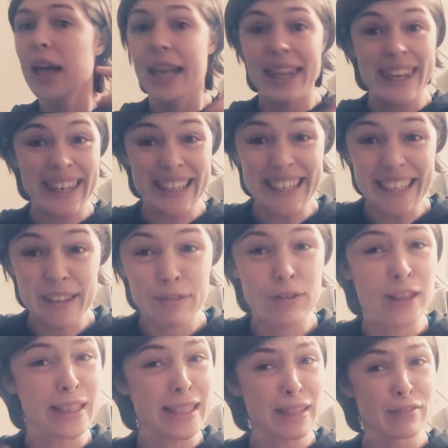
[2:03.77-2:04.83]
Leave,
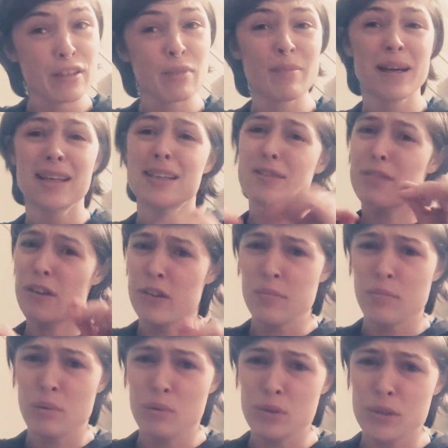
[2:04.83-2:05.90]
the leave command is very
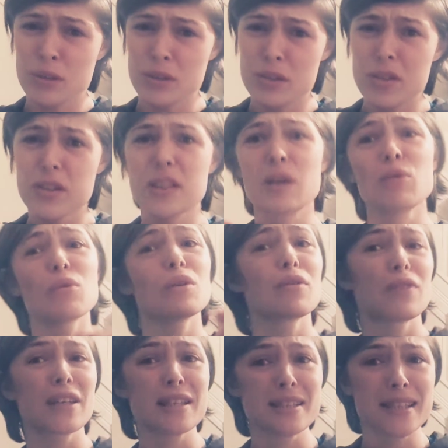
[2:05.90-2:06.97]
important. Now all of
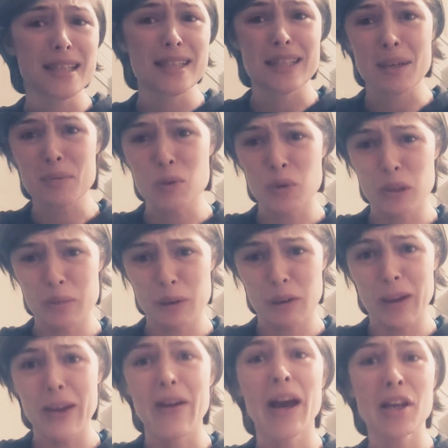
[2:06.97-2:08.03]
these things I'm talking about
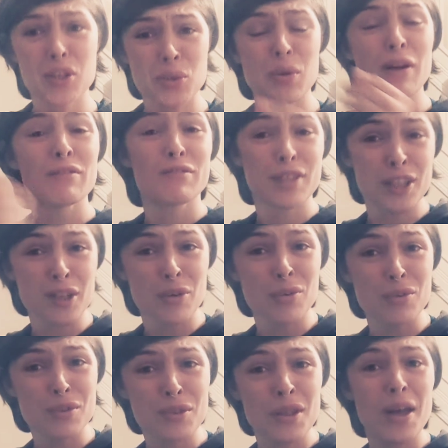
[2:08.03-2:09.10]
here, I do have
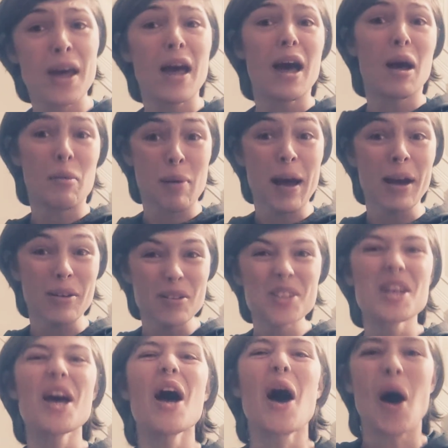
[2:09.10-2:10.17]
videos about
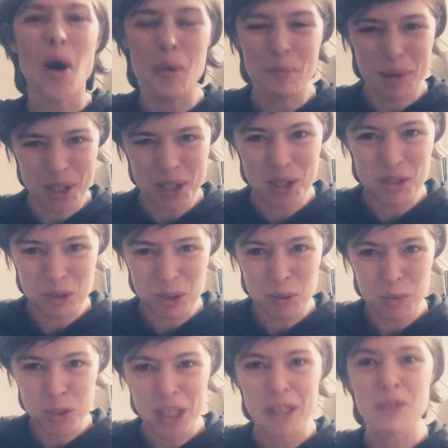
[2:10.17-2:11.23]
on my YouTube
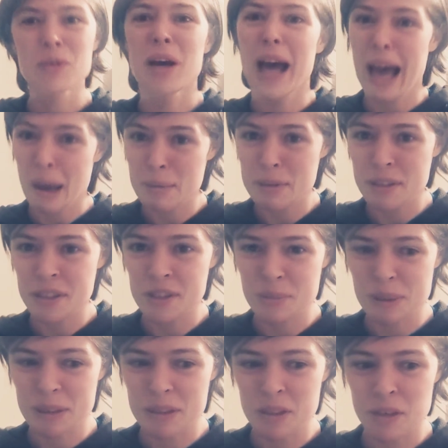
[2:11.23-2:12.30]
channel, Abby Tales
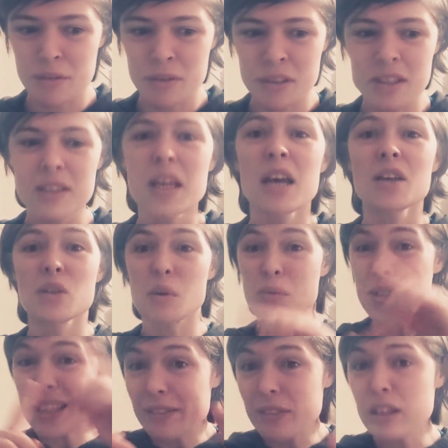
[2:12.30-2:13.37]
Pet Services, so I'm
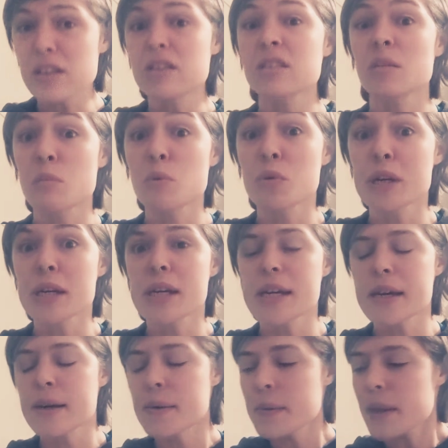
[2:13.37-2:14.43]
just giving a summary
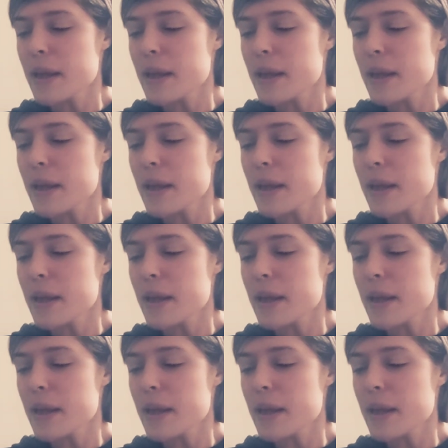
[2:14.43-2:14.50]
here.